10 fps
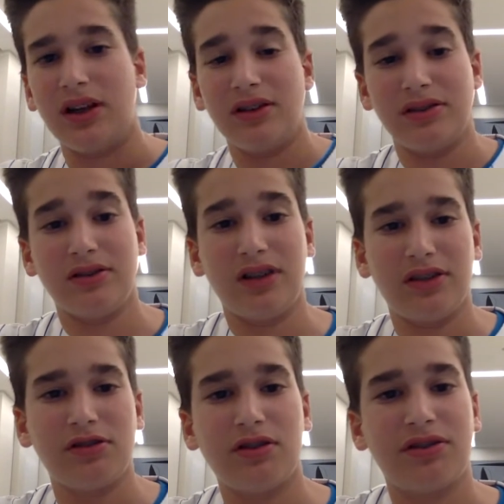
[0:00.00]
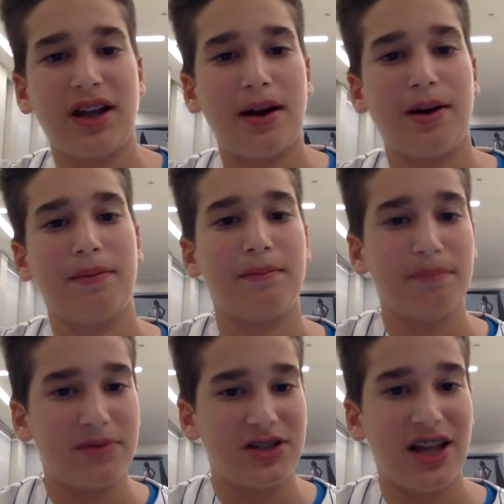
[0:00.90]
let's just
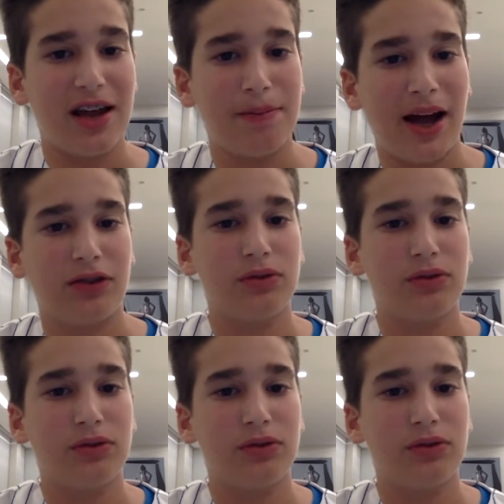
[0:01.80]
take back